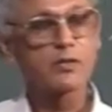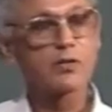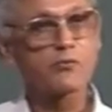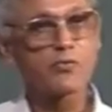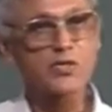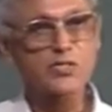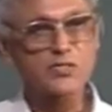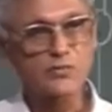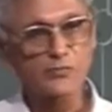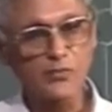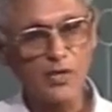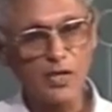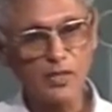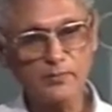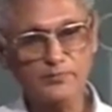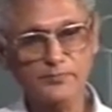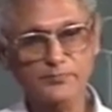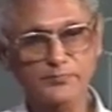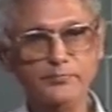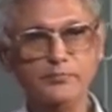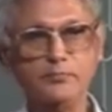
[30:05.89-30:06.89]
First of all,
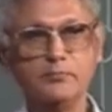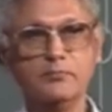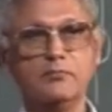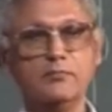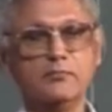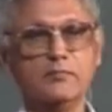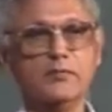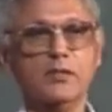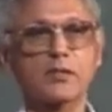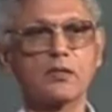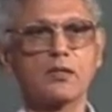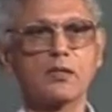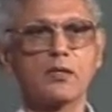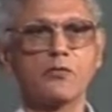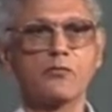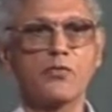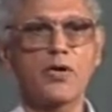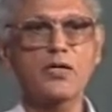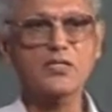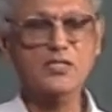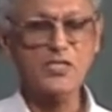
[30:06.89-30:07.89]

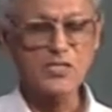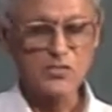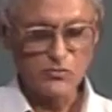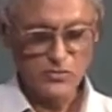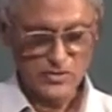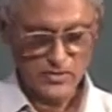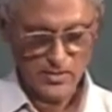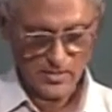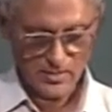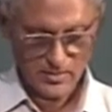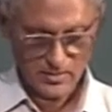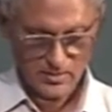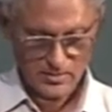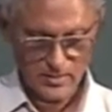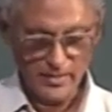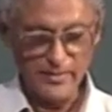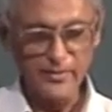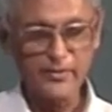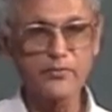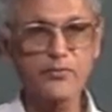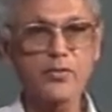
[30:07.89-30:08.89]
functions which are
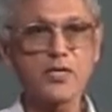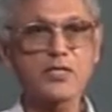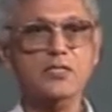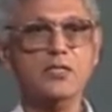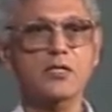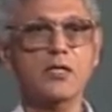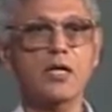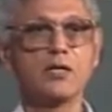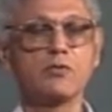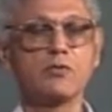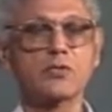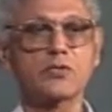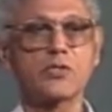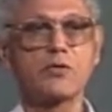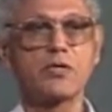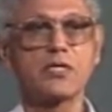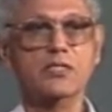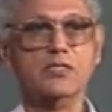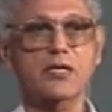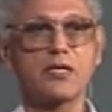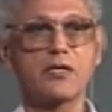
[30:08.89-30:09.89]
discontinuous and which have
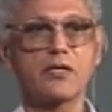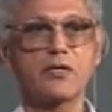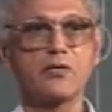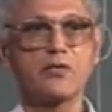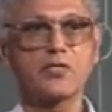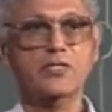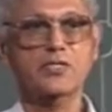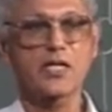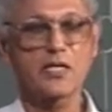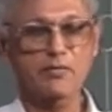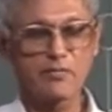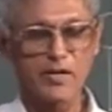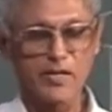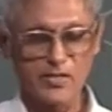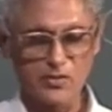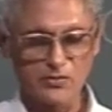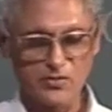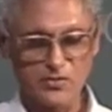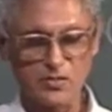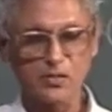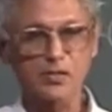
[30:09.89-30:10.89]
discontinuous
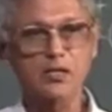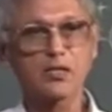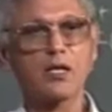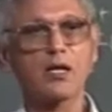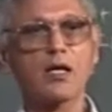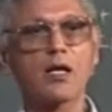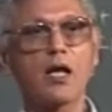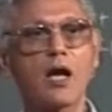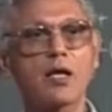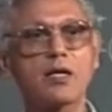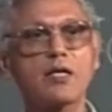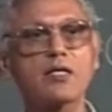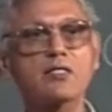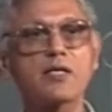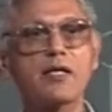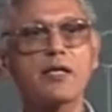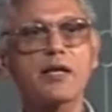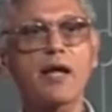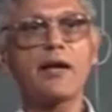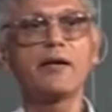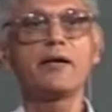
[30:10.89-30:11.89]
derivatives are
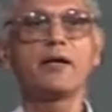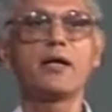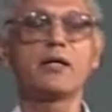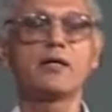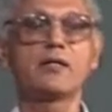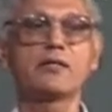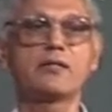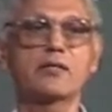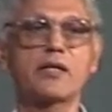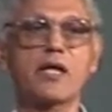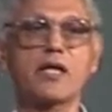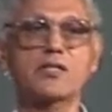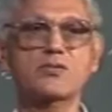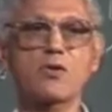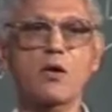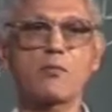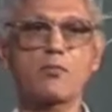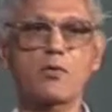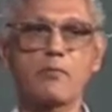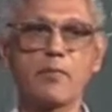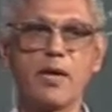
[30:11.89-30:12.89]
easily handled in the
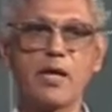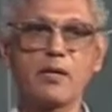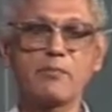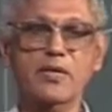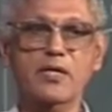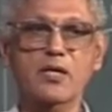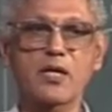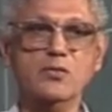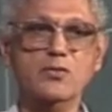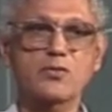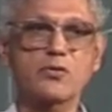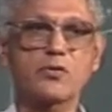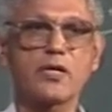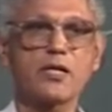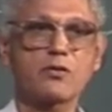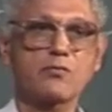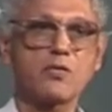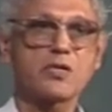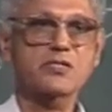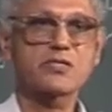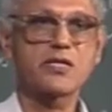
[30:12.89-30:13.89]
transform domain, because you get
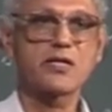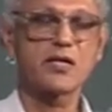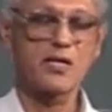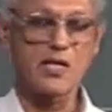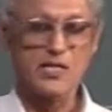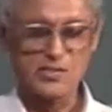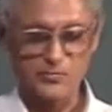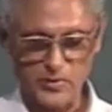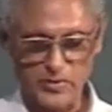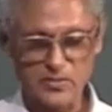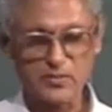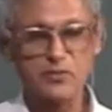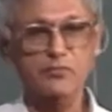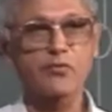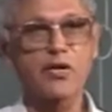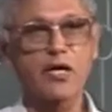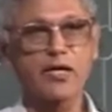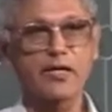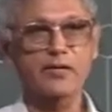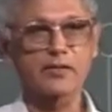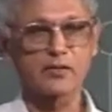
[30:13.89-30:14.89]
one single expression
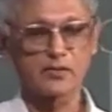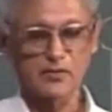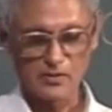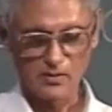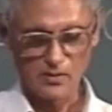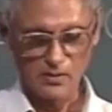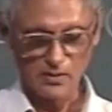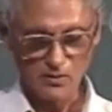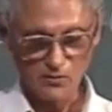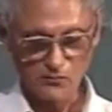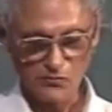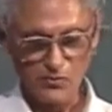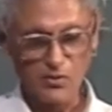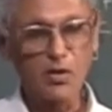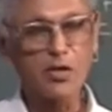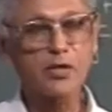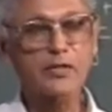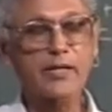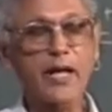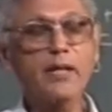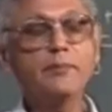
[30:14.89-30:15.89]
valid for
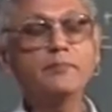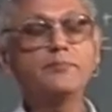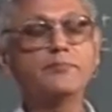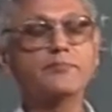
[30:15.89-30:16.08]
all time.